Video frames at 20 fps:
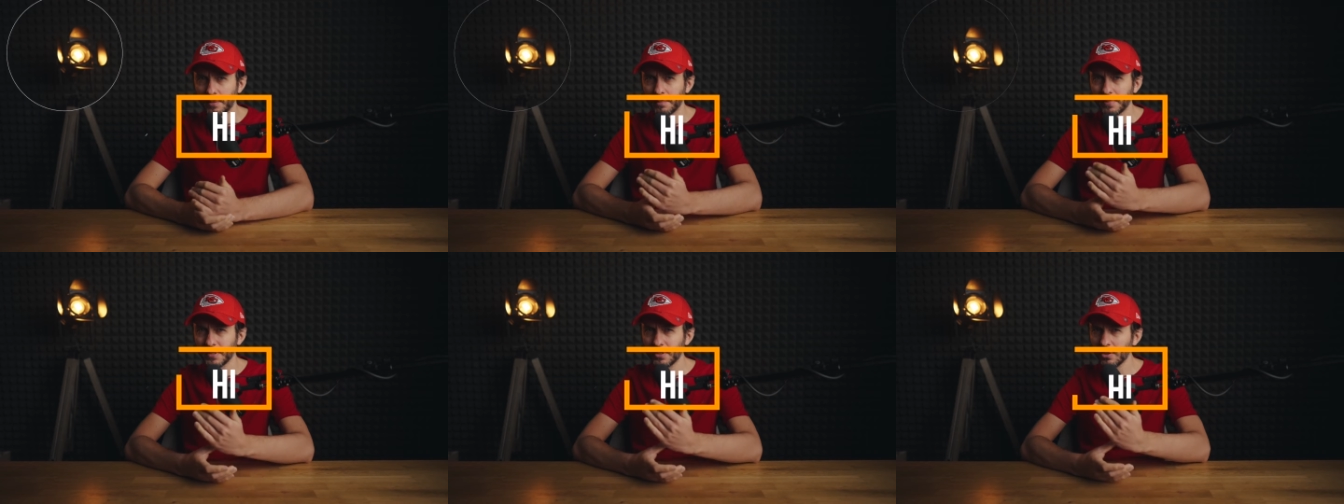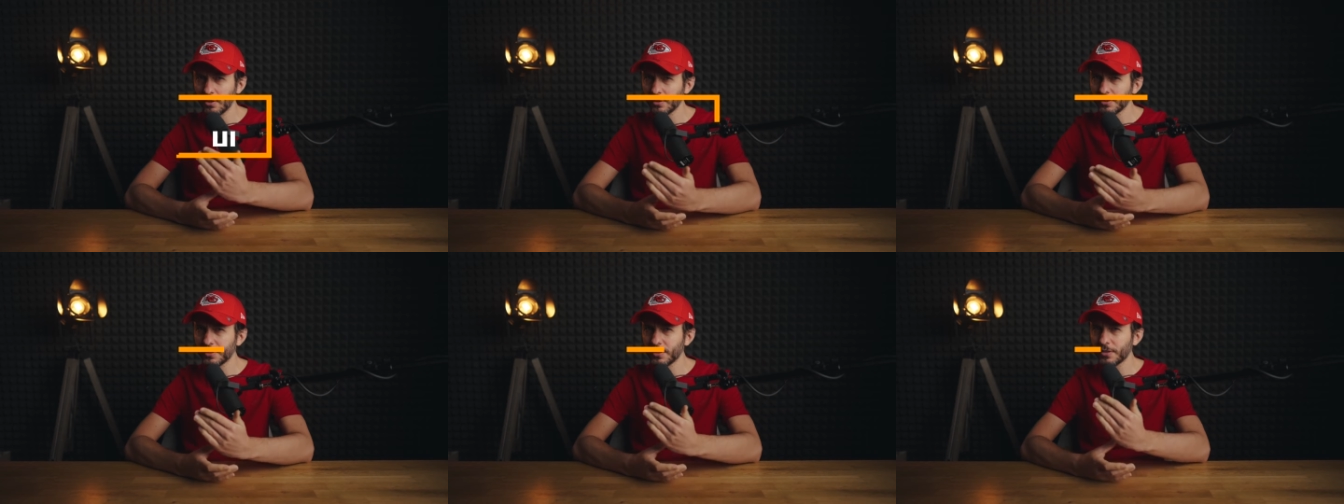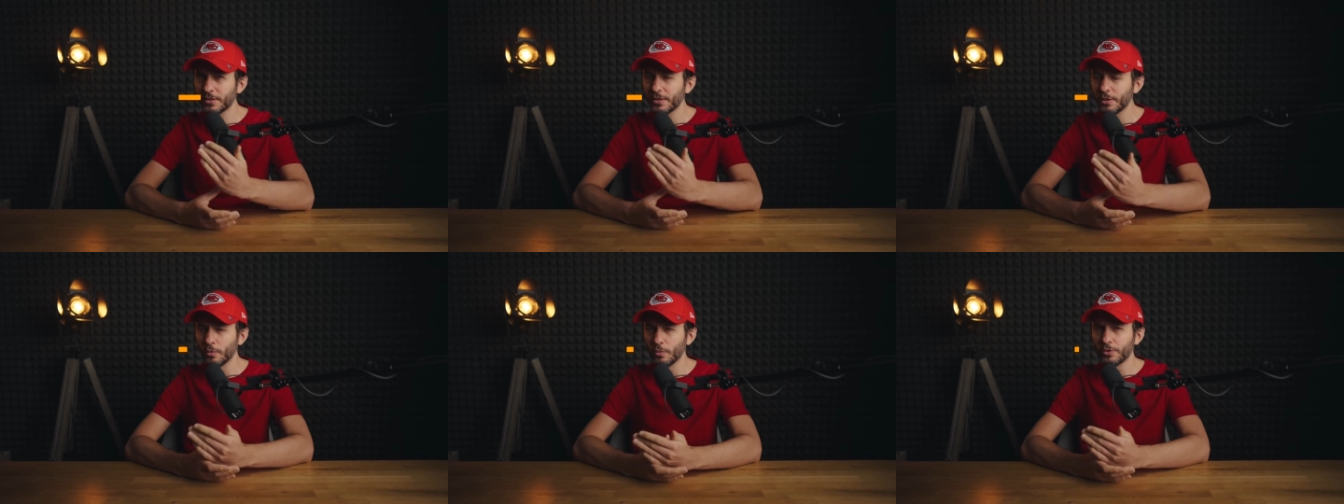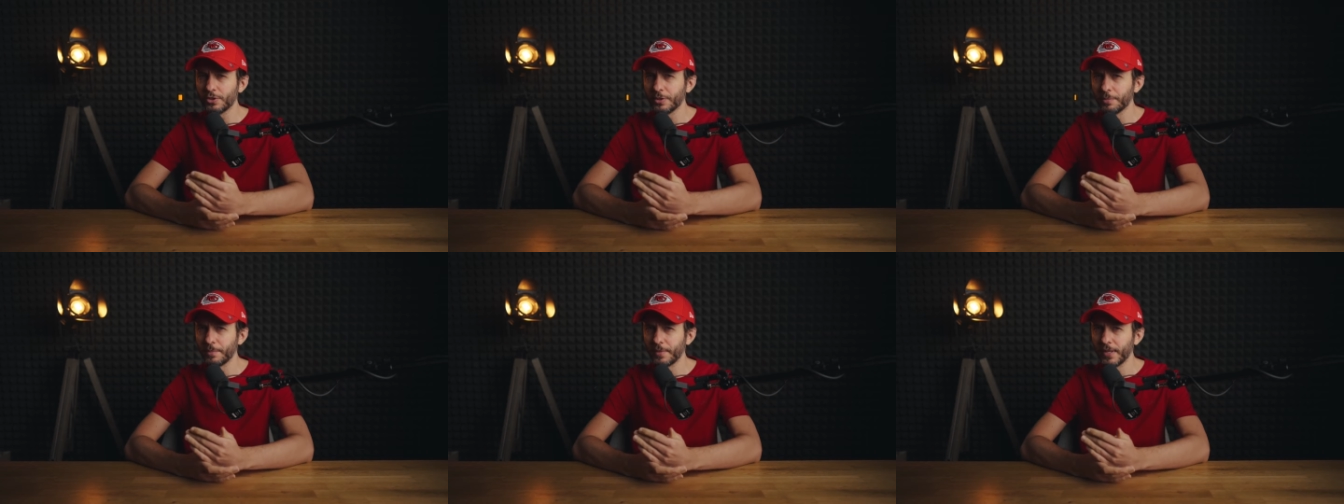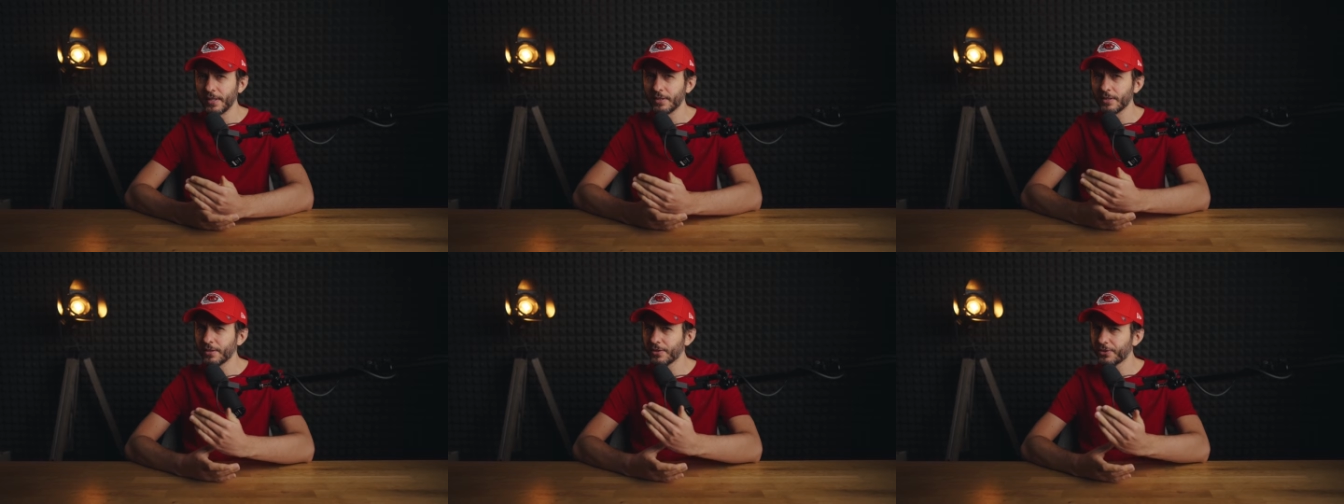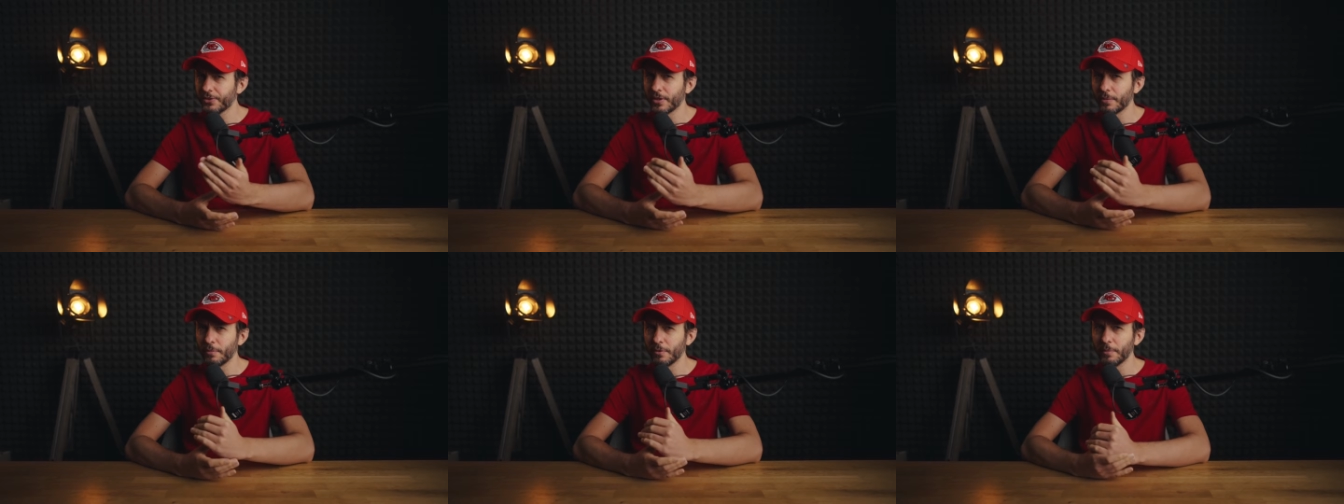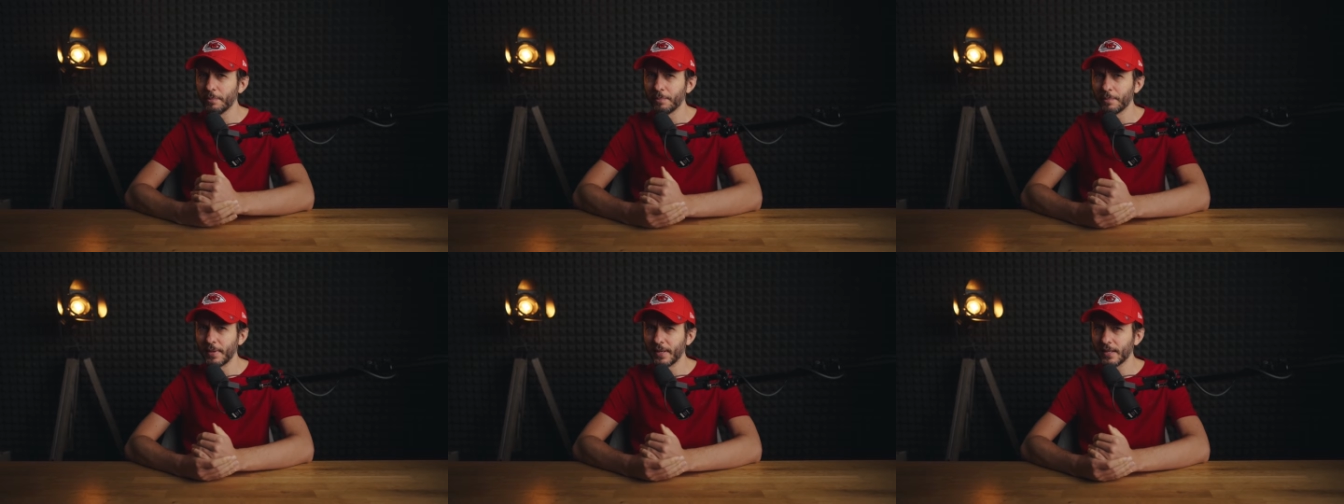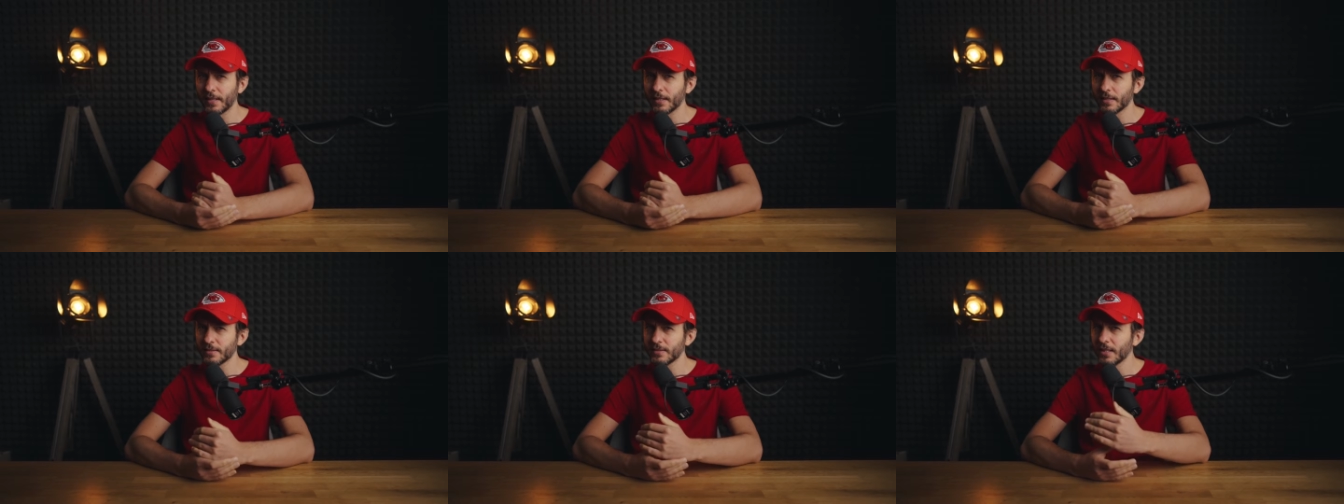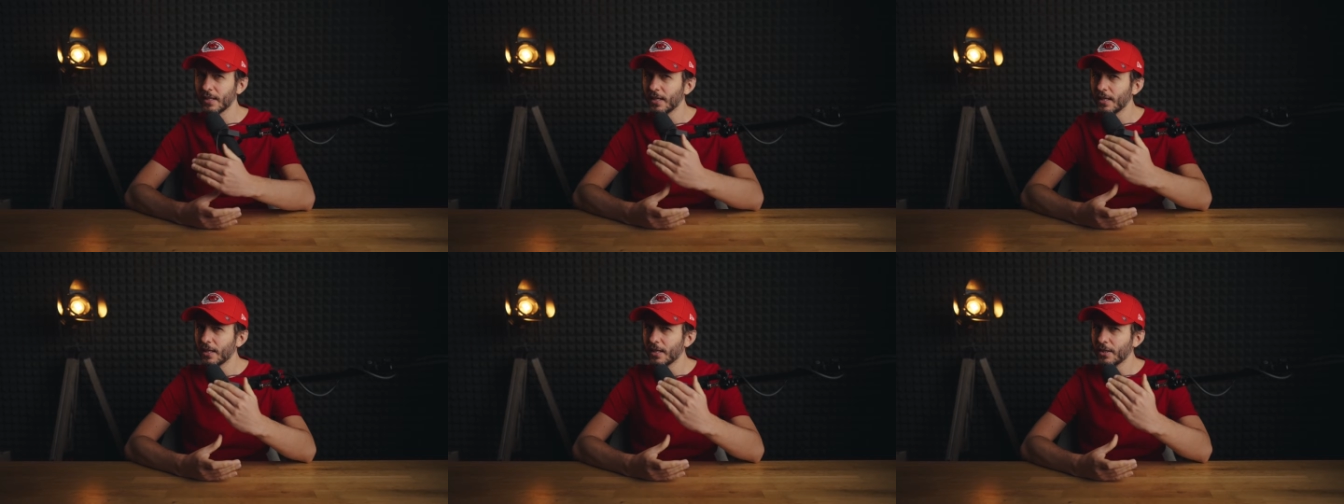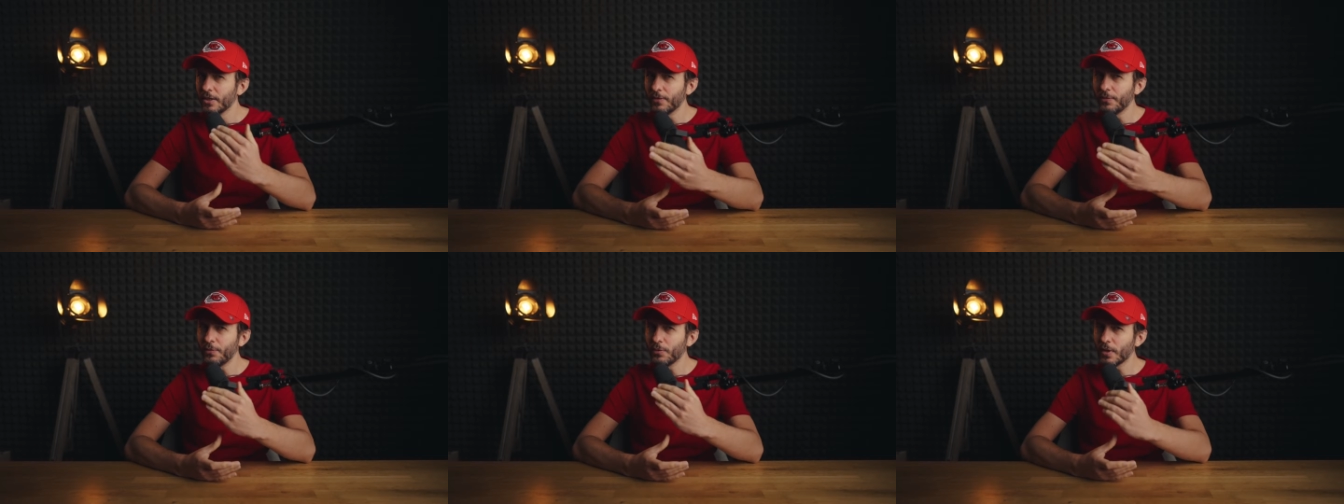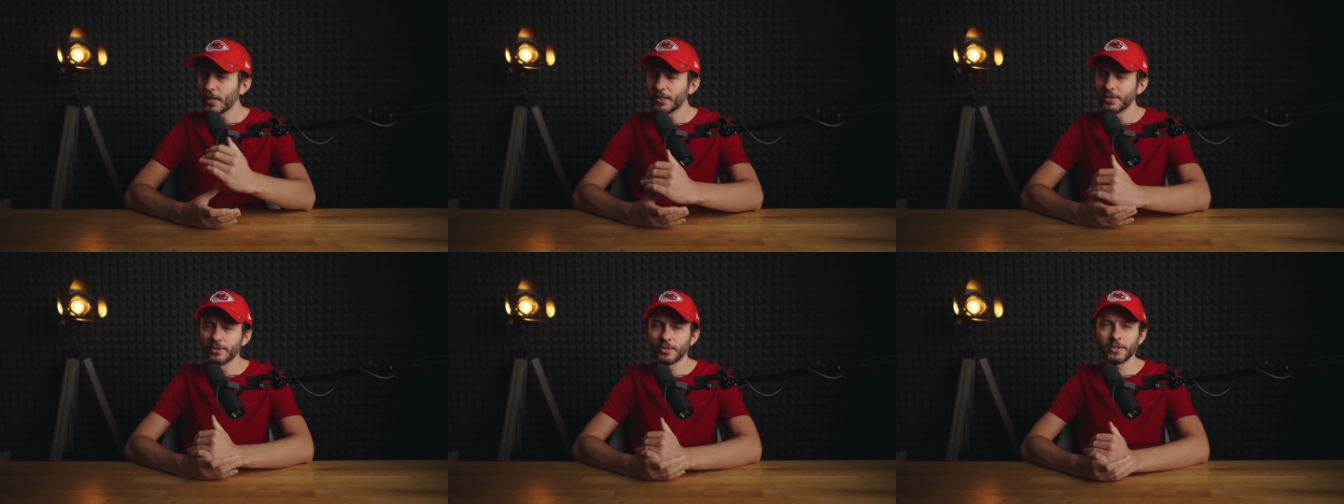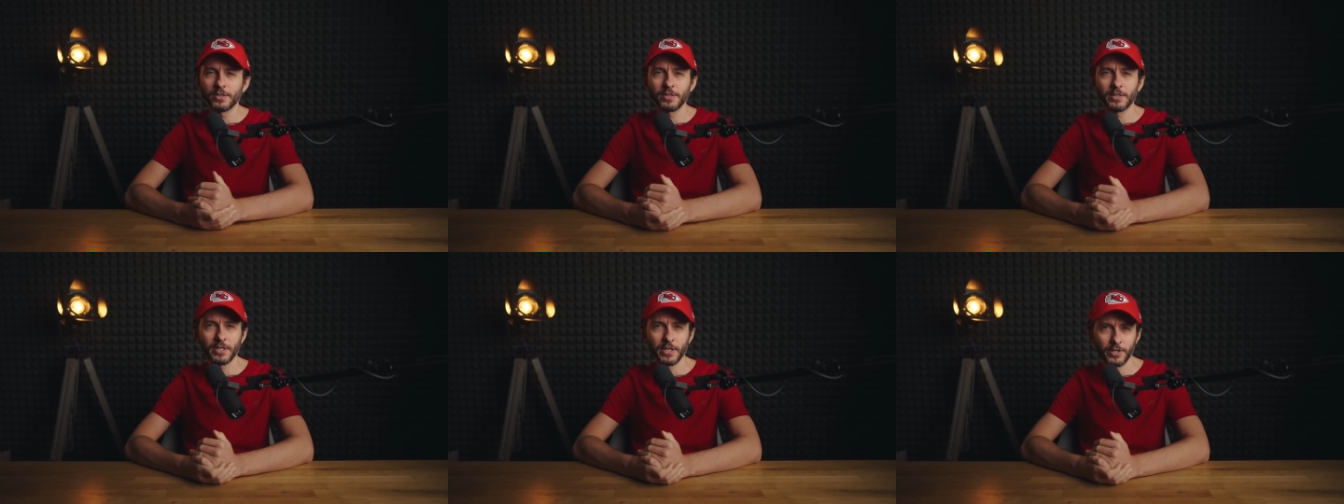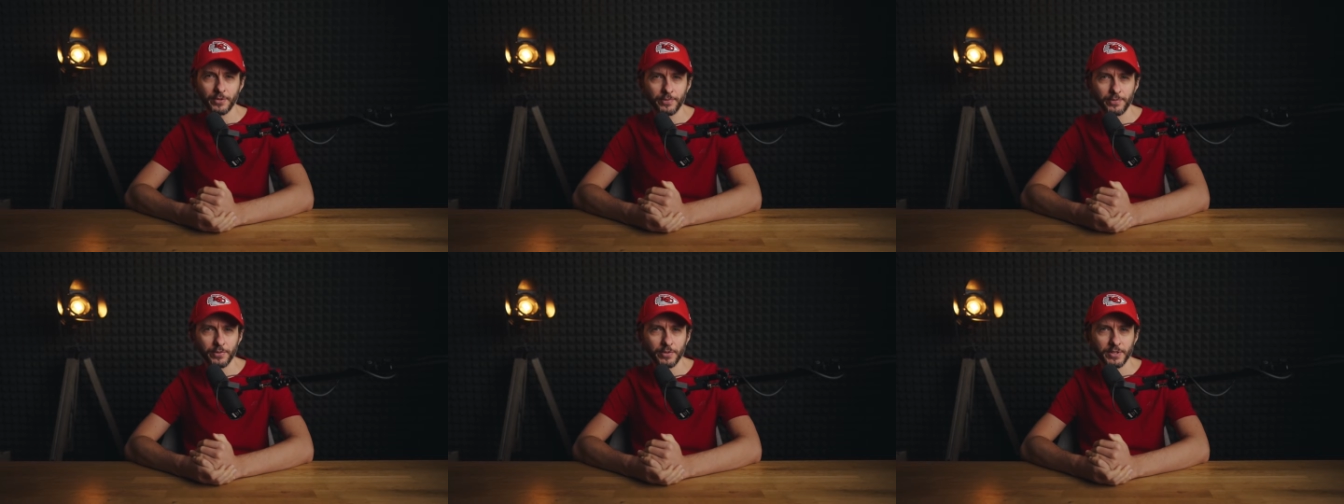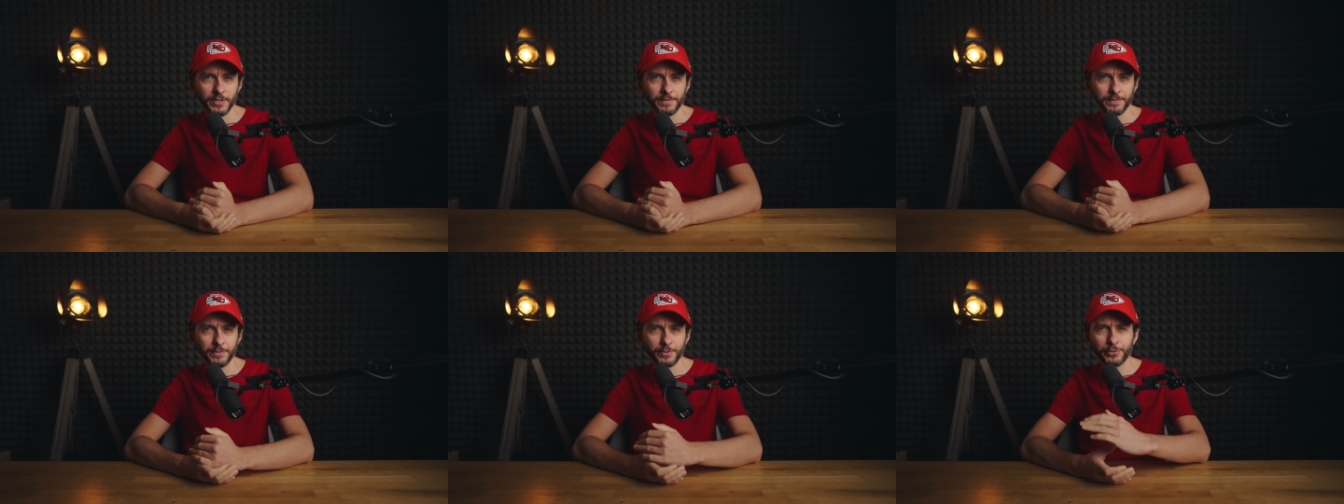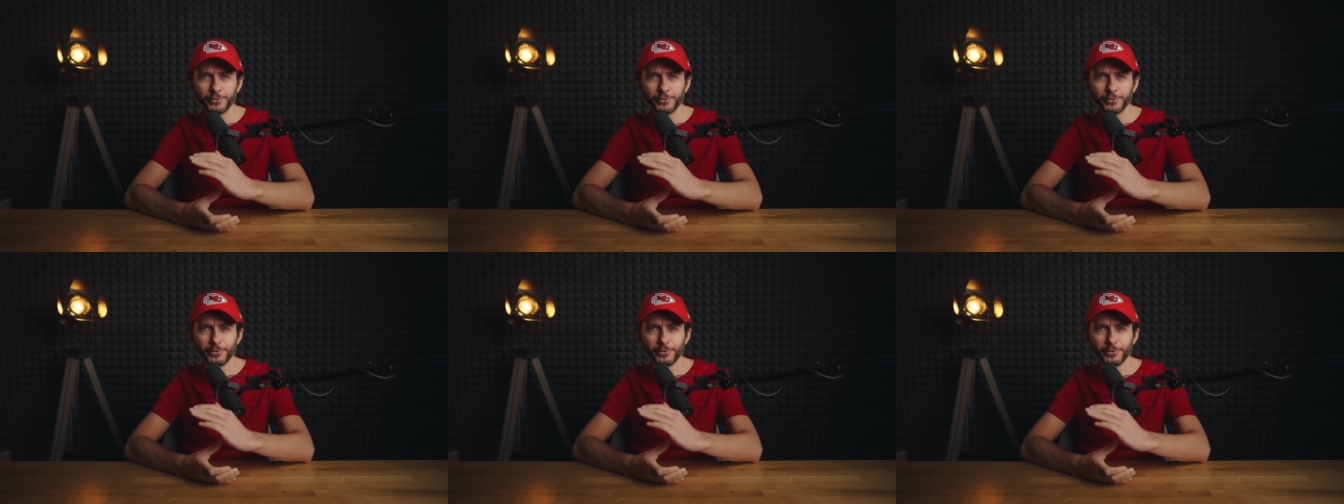but also the ultimate troublemakers if you are not carefully.